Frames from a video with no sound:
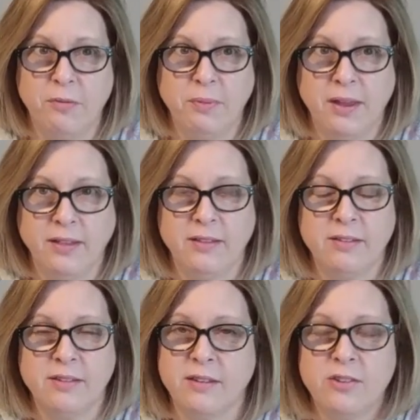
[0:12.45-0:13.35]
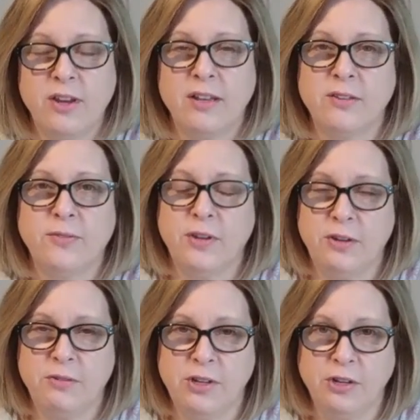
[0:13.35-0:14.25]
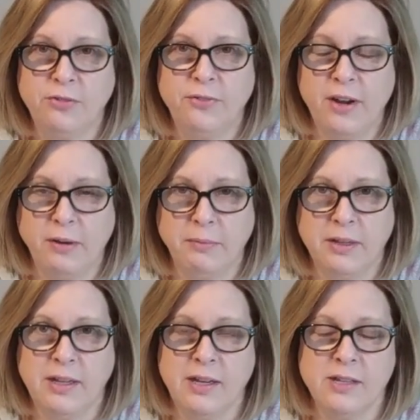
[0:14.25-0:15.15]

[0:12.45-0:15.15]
that this is a chance for you and your family